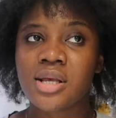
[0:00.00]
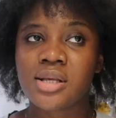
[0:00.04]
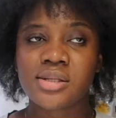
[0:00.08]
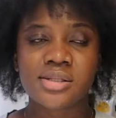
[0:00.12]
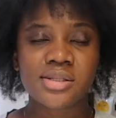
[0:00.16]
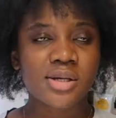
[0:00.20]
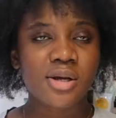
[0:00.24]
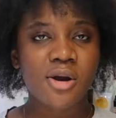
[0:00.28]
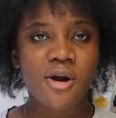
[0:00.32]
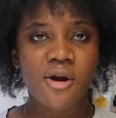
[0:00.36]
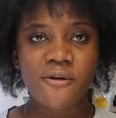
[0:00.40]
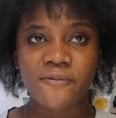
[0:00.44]

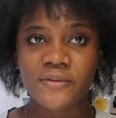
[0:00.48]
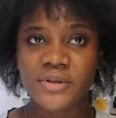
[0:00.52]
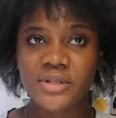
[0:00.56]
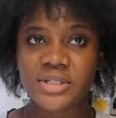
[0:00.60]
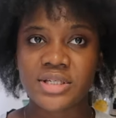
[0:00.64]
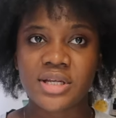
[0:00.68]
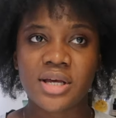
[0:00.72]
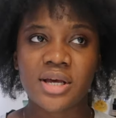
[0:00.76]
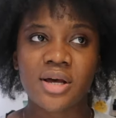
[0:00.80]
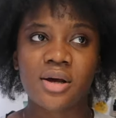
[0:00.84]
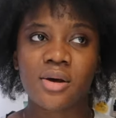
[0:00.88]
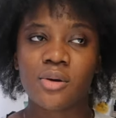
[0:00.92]
scarf
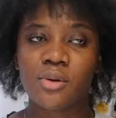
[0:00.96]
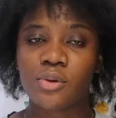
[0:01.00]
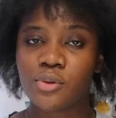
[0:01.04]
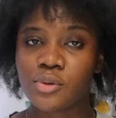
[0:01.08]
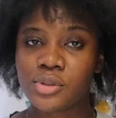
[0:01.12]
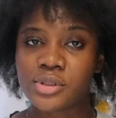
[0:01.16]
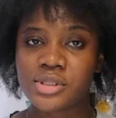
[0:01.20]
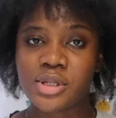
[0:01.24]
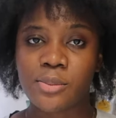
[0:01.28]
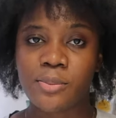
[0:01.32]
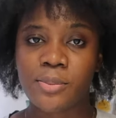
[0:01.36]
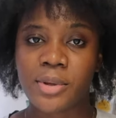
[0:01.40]
it down,
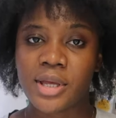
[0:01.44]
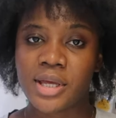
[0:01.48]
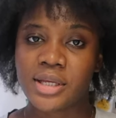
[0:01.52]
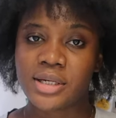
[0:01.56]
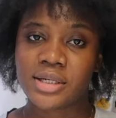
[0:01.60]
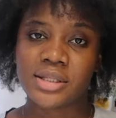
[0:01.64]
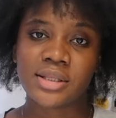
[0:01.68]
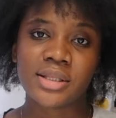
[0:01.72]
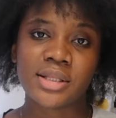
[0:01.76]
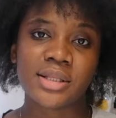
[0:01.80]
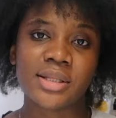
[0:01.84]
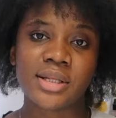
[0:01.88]
go to
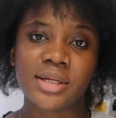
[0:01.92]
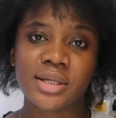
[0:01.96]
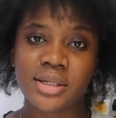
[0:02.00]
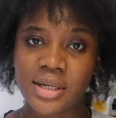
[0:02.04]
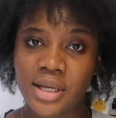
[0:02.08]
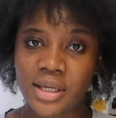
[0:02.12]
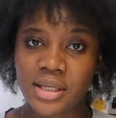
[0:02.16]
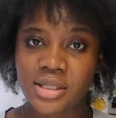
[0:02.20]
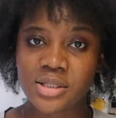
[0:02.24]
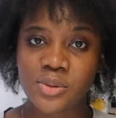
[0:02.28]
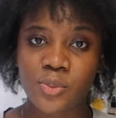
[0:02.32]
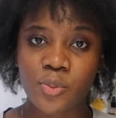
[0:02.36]
bed, and the
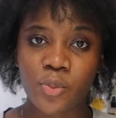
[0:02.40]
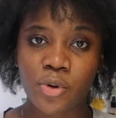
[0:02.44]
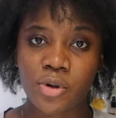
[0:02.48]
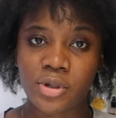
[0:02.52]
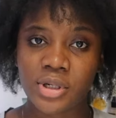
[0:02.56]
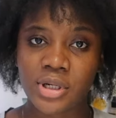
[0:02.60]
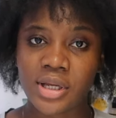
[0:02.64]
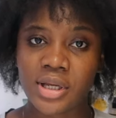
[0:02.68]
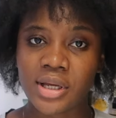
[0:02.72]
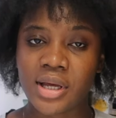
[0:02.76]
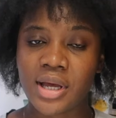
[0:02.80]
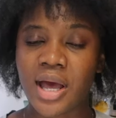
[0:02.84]
next
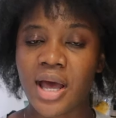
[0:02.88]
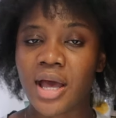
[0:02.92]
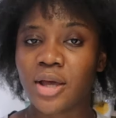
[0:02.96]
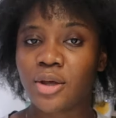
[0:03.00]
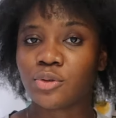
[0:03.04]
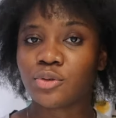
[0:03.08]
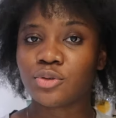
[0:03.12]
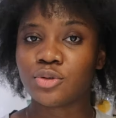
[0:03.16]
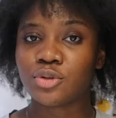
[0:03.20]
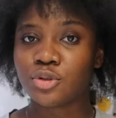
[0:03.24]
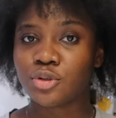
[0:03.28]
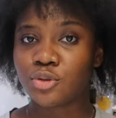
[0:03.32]
morning I
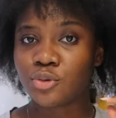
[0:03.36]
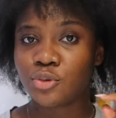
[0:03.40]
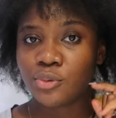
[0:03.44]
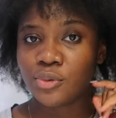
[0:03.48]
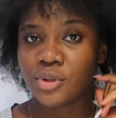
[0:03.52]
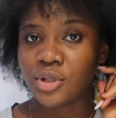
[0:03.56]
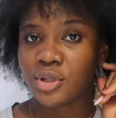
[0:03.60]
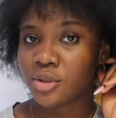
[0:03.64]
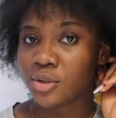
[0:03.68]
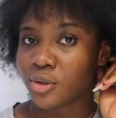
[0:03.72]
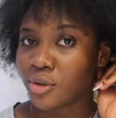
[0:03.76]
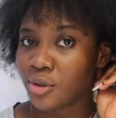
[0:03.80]
undo
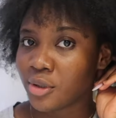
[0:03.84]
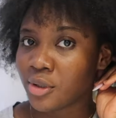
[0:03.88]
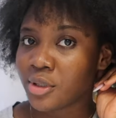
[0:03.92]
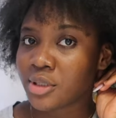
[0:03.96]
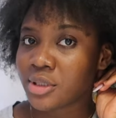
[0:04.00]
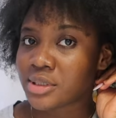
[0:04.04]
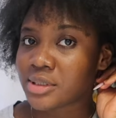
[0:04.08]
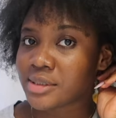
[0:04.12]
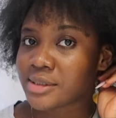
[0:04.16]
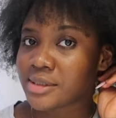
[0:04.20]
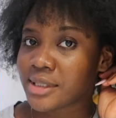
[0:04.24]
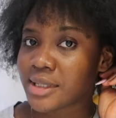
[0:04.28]
the
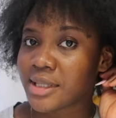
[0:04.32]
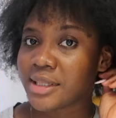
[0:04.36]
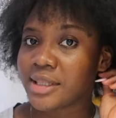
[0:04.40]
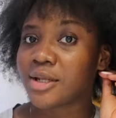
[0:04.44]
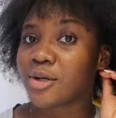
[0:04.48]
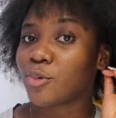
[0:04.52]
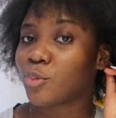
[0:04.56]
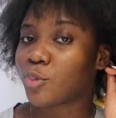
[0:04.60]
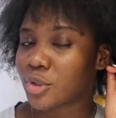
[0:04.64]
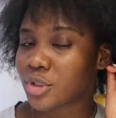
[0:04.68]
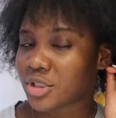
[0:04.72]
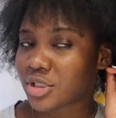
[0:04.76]
knots and
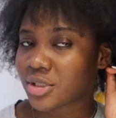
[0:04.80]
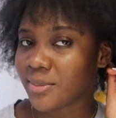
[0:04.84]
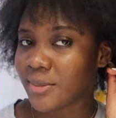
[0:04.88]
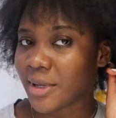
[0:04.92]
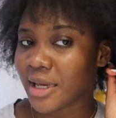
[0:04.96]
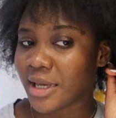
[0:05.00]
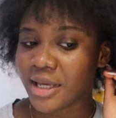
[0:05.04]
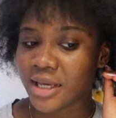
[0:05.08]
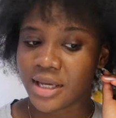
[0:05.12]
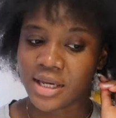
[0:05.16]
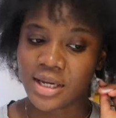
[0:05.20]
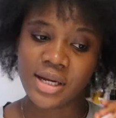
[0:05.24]
then wash
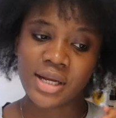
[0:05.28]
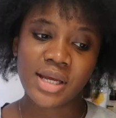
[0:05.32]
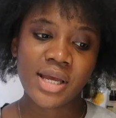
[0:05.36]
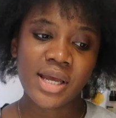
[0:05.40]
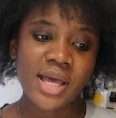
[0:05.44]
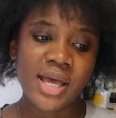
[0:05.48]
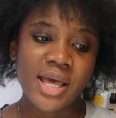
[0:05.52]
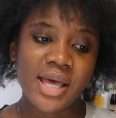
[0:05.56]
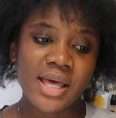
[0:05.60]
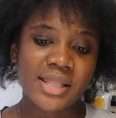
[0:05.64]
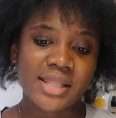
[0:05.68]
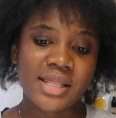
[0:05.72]
my hair.
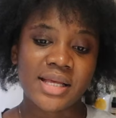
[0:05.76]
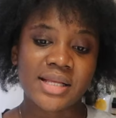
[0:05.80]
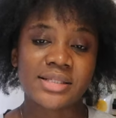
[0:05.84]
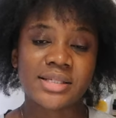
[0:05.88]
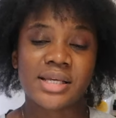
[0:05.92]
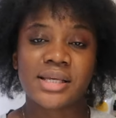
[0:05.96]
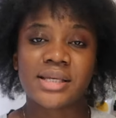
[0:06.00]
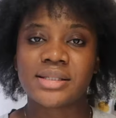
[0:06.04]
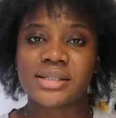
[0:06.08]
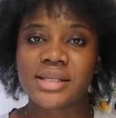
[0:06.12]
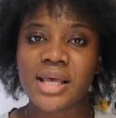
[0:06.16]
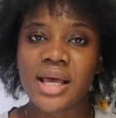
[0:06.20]
That's
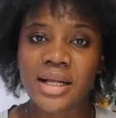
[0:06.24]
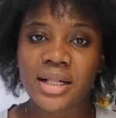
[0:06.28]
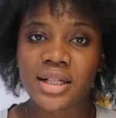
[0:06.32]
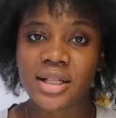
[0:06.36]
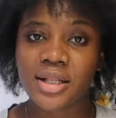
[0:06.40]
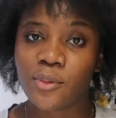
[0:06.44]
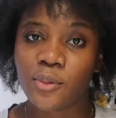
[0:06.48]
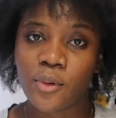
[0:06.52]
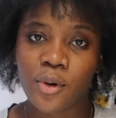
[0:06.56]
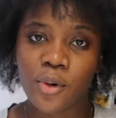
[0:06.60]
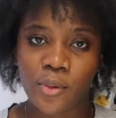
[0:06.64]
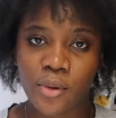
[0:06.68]

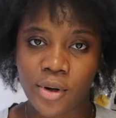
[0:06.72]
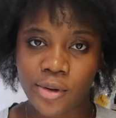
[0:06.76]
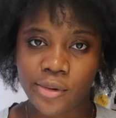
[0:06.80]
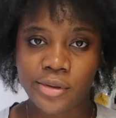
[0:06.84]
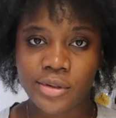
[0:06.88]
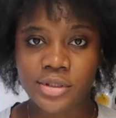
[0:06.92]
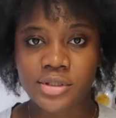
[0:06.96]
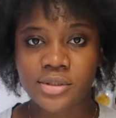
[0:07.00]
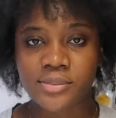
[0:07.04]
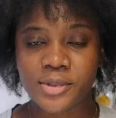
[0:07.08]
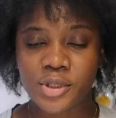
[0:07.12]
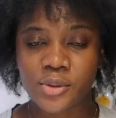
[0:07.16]
exactly what we're
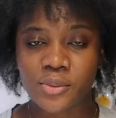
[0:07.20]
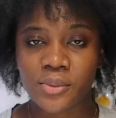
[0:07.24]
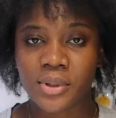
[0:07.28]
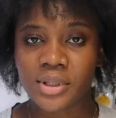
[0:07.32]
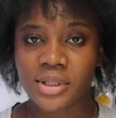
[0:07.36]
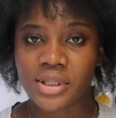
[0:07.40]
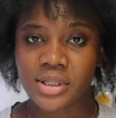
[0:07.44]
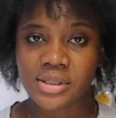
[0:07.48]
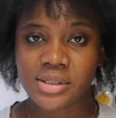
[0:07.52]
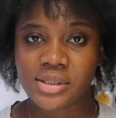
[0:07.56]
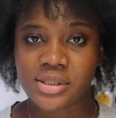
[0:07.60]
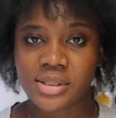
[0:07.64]
going to be
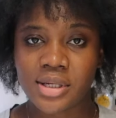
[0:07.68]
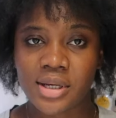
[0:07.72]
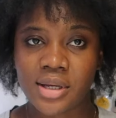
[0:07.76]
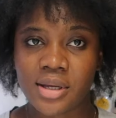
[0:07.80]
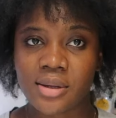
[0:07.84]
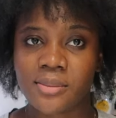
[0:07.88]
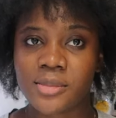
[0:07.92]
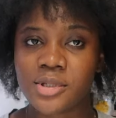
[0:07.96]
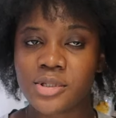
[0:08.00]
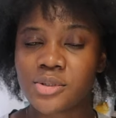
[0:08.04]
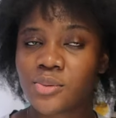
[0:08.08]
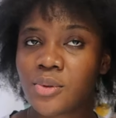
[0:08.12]
doing this
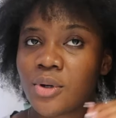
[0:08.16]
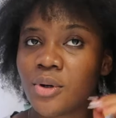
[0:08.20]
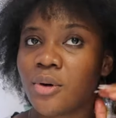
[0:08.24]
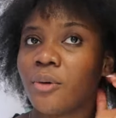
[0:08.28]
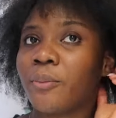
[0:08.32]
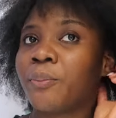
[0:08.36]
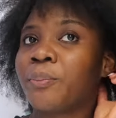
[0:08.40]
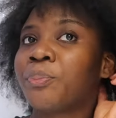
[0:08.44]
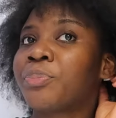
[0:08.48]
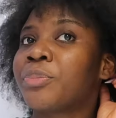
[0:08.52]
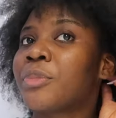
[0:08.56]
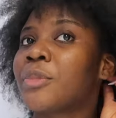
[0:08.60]
time as
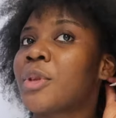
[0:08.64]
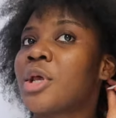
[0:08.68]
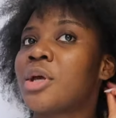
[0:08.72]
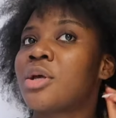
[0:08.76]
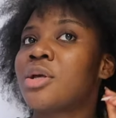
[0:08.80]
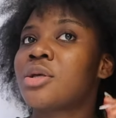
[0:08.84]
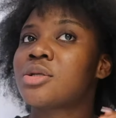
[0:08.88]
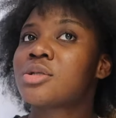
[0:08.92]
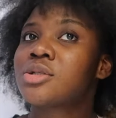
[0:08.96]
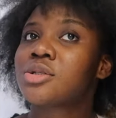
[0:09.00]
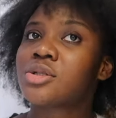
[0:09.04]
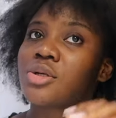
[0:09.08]
well.
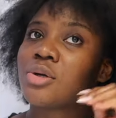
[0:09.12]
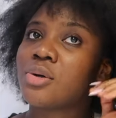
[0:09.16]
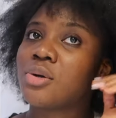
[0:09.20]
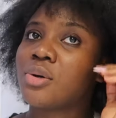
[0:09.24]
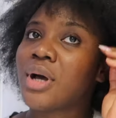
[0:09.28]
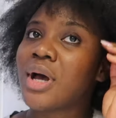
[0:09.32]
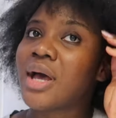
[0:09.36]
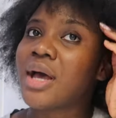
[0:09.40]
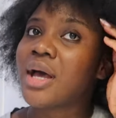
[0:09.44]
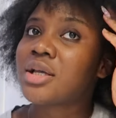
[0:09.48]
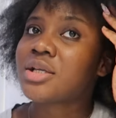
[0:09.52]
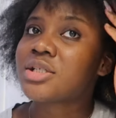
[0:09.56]

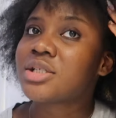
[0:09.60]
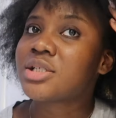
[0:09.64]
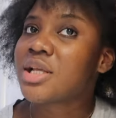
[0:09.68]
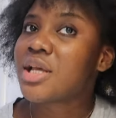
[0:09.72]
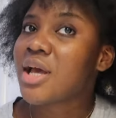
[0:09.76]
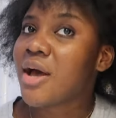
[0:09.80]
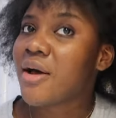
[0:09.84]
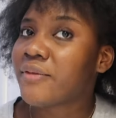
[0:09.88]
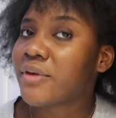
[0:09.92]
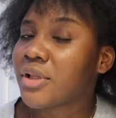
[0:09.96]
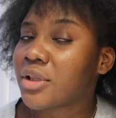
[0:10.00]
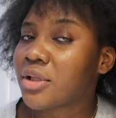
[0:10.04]
So I
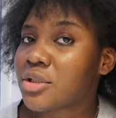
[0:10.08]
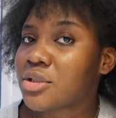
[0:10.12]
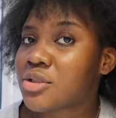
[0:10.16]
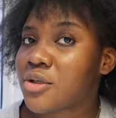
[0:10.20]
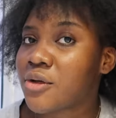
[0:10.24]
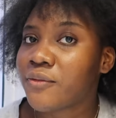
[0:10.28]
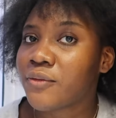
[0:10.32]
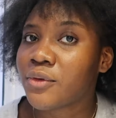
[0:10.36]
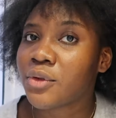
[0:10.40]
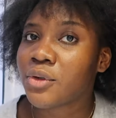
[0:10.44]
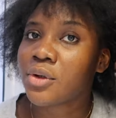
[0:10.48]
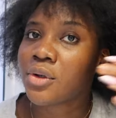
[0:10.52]
actually have a lot
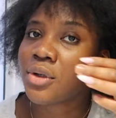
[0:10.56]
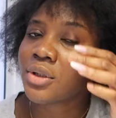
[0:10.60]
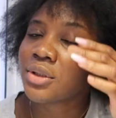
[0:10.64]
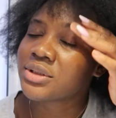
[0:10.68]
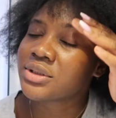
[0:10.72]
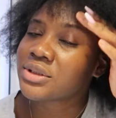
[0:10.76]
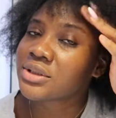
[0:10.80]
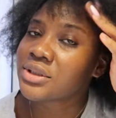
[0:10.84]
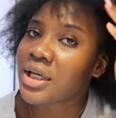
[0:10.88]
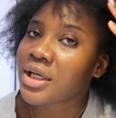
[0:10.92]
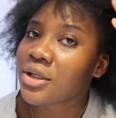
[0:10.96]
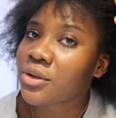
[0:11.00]
of
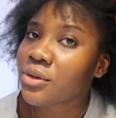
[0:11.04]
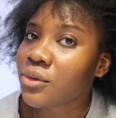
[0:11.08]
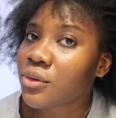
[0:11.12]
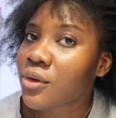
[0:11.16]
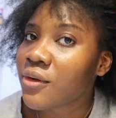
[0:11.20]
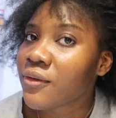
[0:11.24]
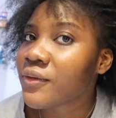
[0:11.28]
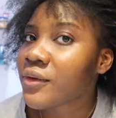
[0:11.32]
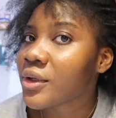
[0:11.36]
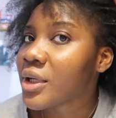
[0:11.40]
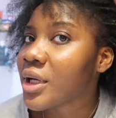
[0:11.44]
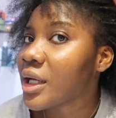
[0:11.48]
knots. I don't
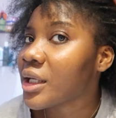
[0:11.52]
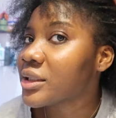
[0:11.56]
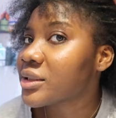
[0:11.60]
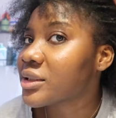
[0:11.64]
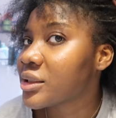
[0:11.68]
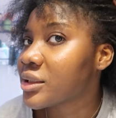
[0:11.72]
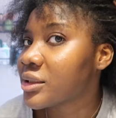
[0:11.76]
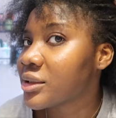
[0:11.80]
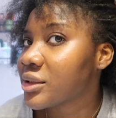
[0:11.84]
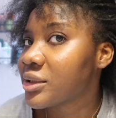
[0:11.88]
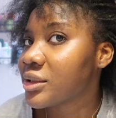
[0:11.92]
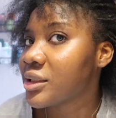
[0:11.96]
know if you guys
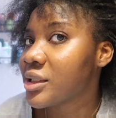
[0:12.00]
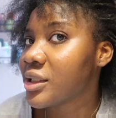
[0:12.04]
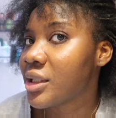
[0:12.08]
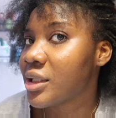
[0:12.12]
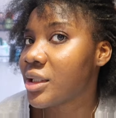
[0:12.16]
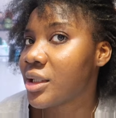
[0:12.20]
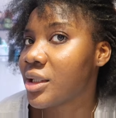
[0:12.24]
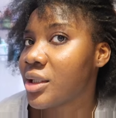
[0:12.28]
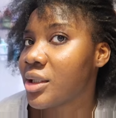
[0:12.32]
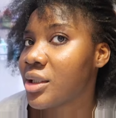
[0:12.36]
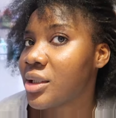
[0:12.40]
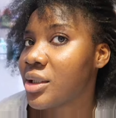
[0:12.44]
can
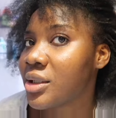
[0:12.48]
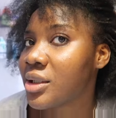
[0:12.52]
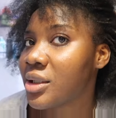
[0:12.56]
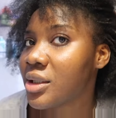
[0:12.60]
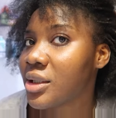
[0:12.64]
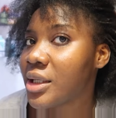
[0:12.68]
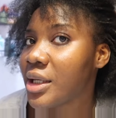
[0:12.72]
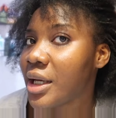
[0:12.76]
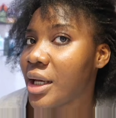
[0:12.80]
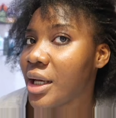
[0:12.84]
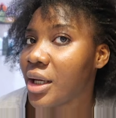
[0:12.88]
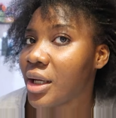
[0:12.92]
see
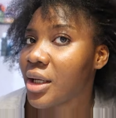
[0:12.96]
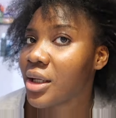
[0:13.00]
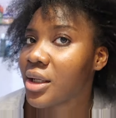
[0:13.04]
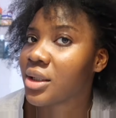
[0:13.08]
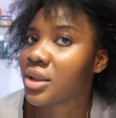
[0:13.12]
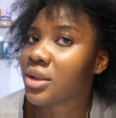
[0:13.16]
here.